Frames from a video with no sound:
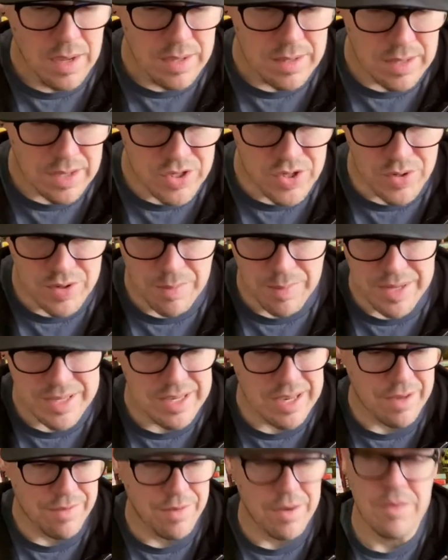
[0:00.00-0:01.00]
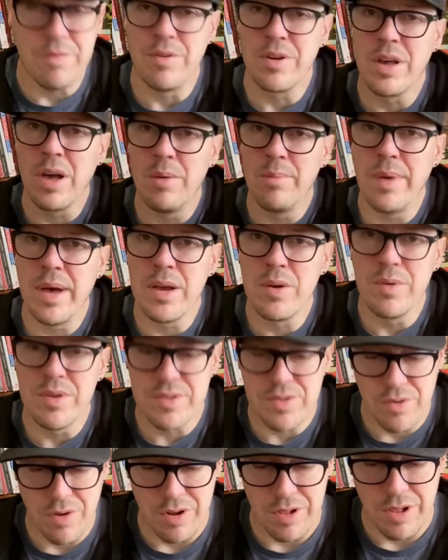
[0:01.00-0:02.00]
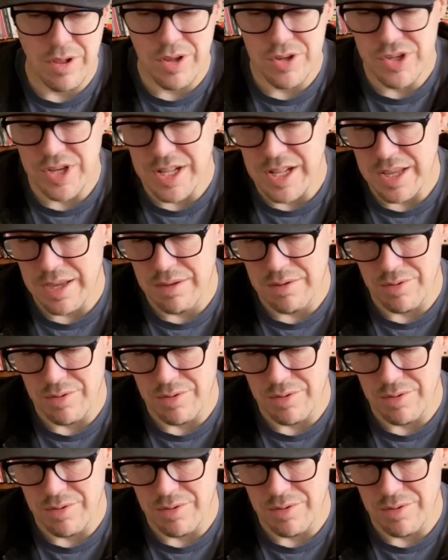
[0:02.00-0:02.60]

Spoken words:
Now, talking about Yaffa, if we go backwards chronologically